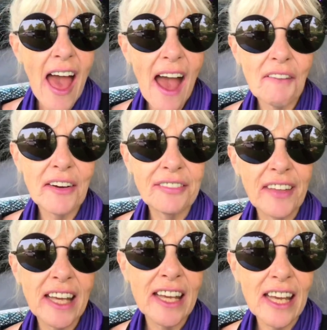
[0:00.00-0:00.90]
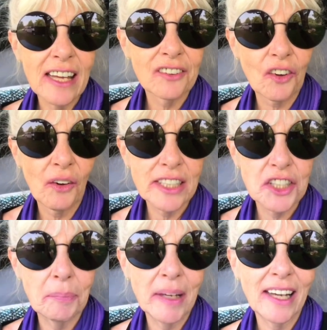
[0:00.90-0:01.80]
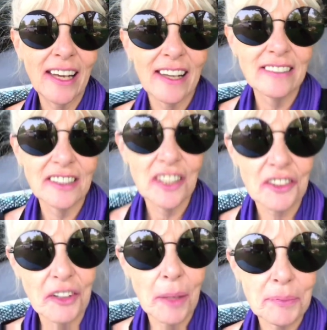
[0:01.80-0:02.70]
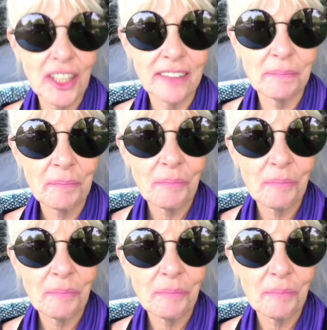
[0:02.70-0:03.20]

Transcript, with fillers: Everything is going to be in the description.